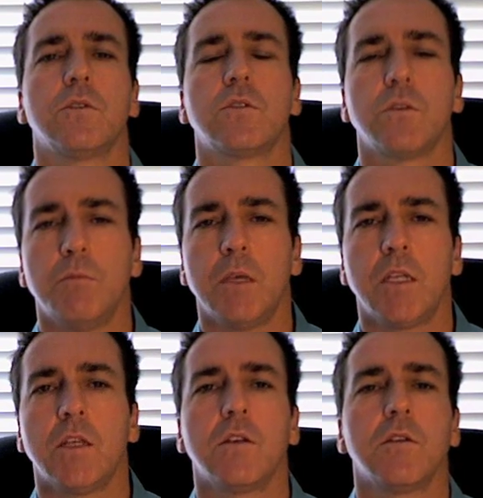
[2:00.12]

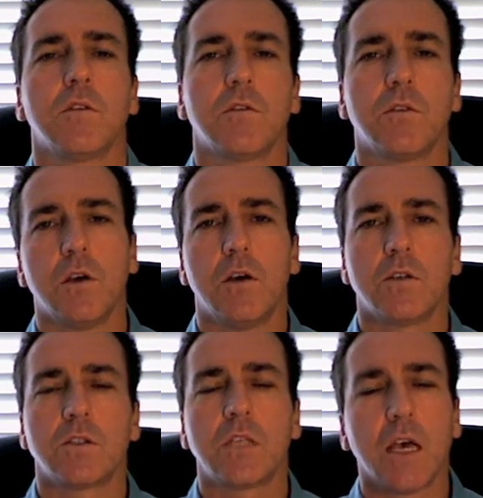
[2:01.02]
submitted
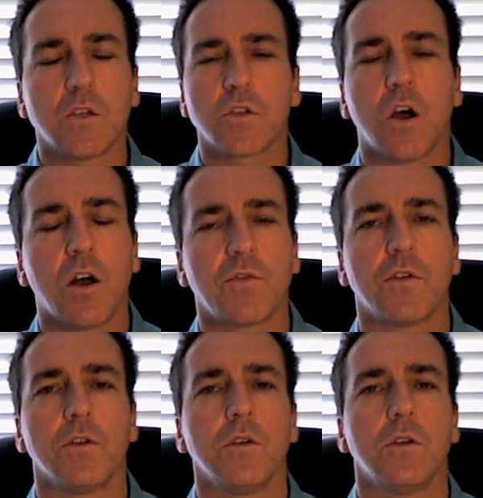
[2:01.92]
the sales
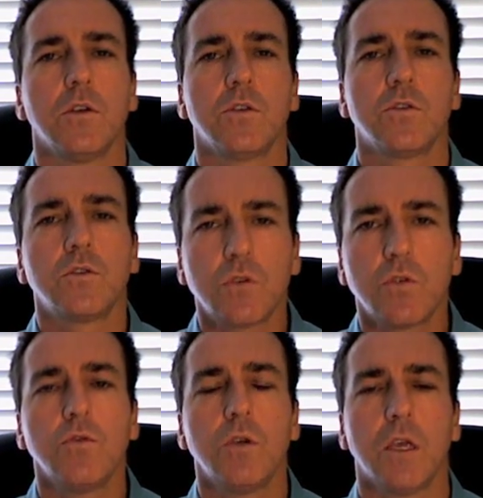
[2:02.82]
offer
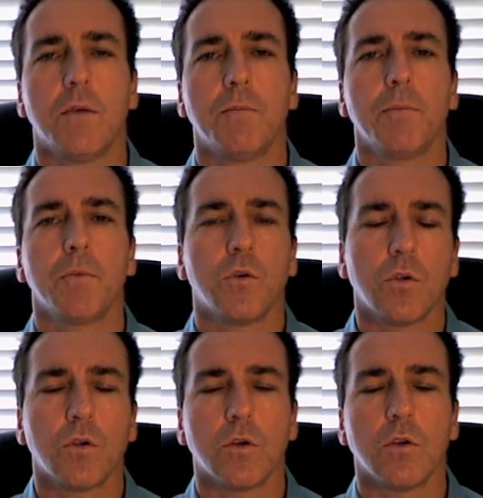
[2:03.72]
to him
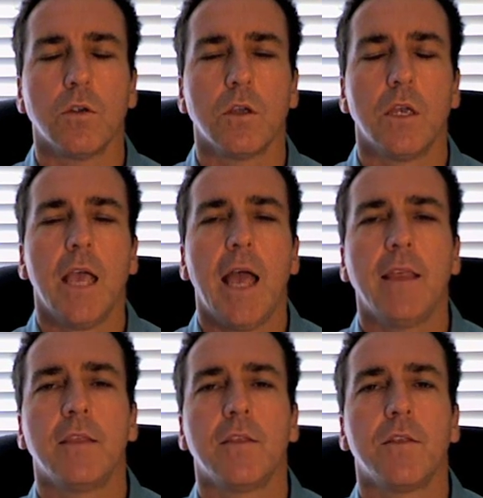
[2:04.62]
or her,
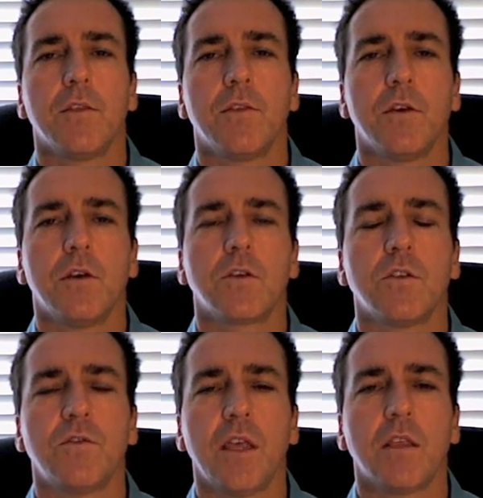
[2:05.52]
and the
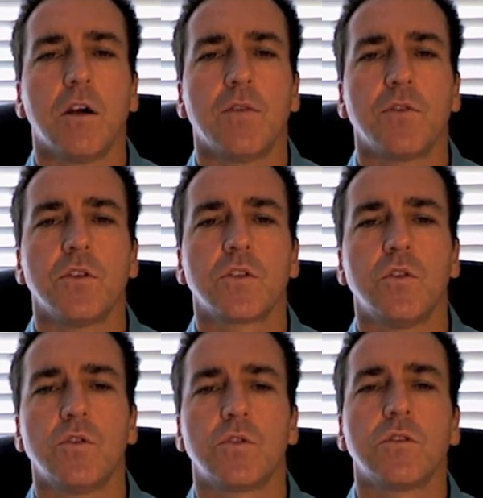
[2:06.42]
good faith offer is
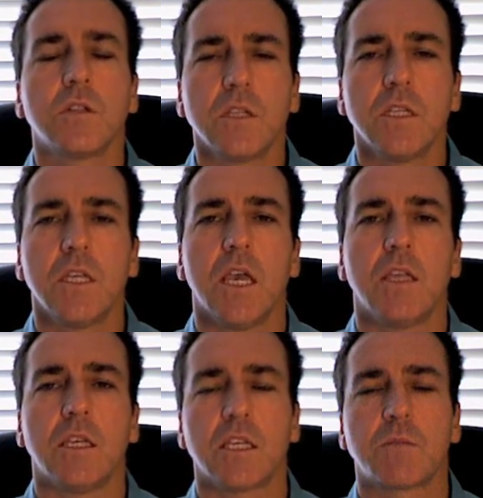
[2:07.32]
going to
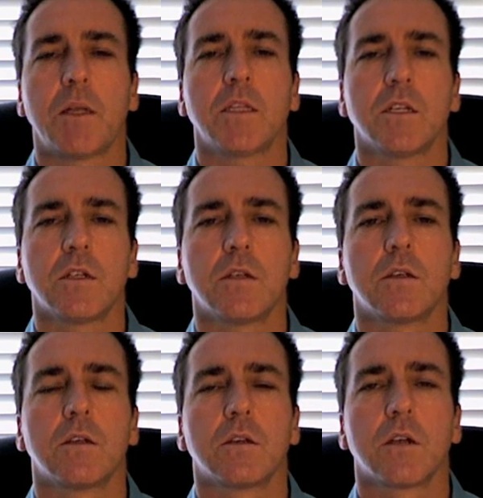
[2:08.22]
delineate the expected
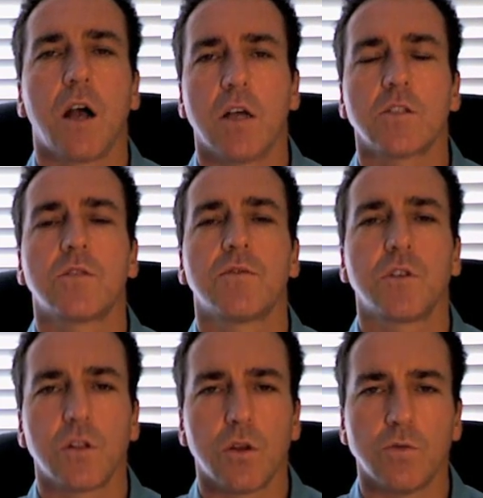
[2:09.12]
costs of
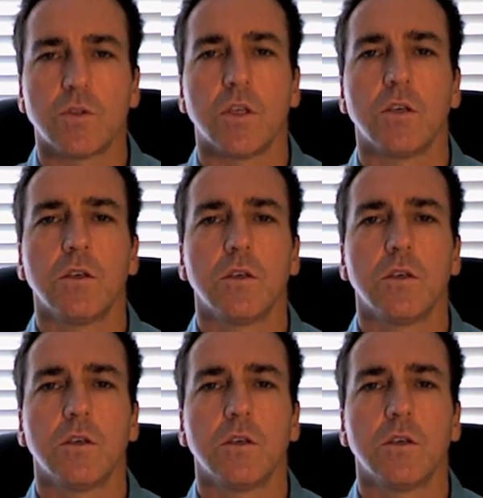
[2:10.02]
closing